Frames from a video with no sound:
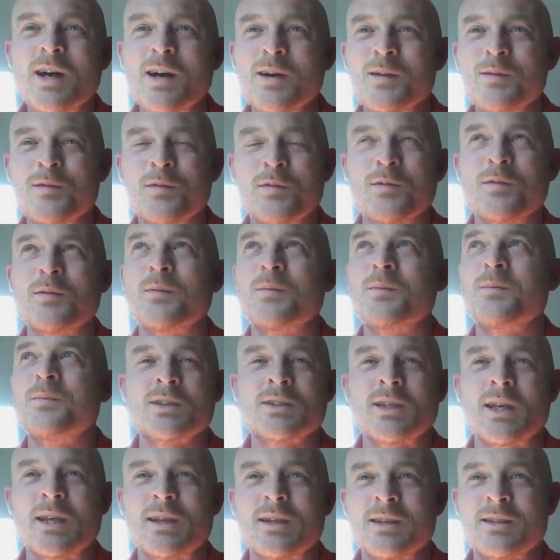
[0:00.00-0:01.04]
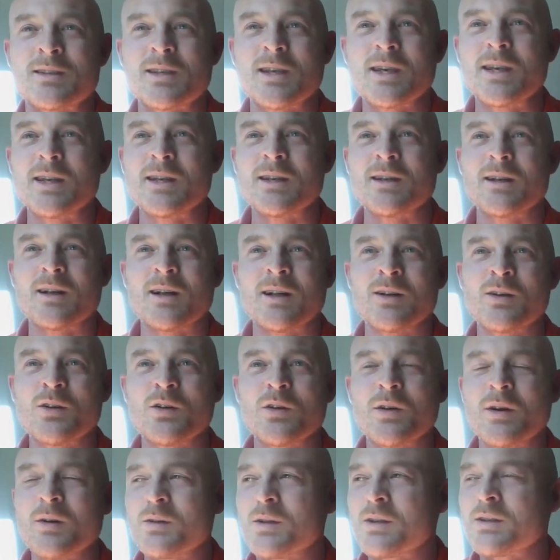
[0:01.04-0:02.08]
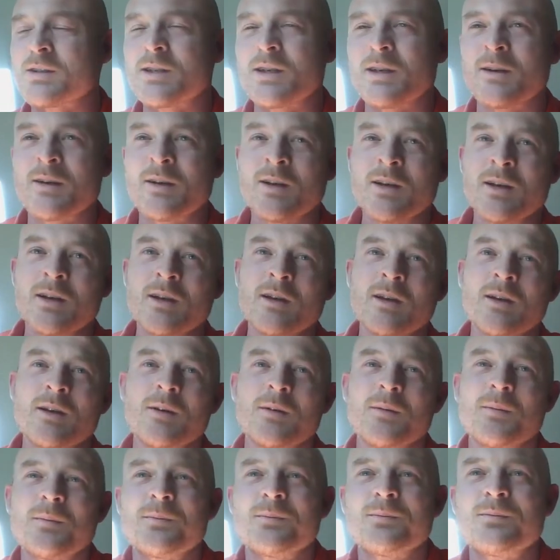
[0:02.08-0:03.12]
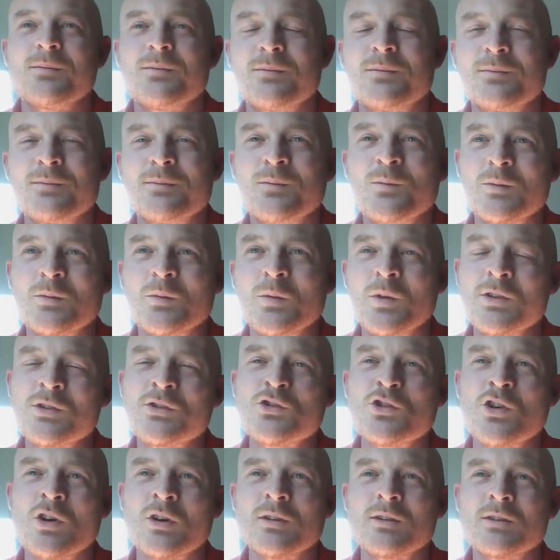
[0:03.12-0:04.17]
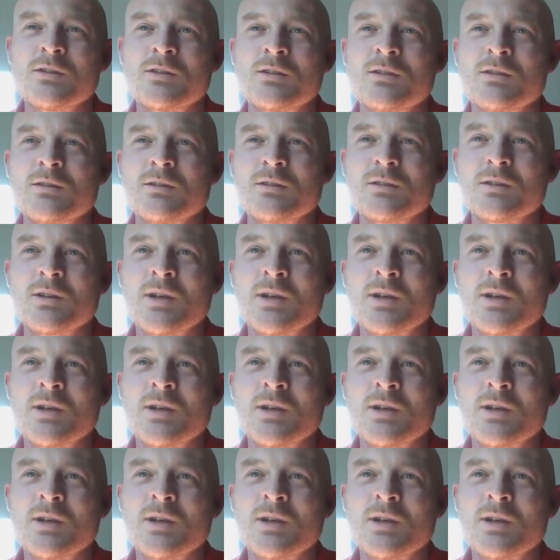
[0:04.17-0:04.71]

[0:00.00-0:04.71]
I've set the scene, I'll go around and say, what's John's